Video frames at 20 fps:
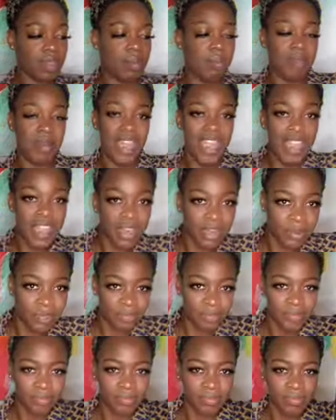
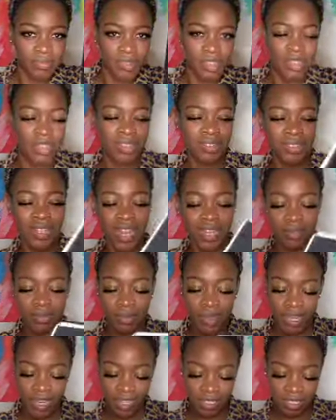Bam! You're like,
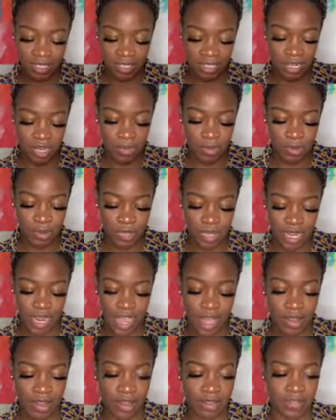what is this girl pulling
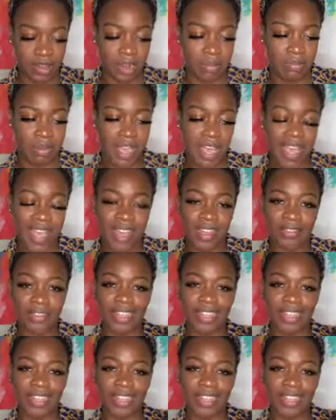out of her bag?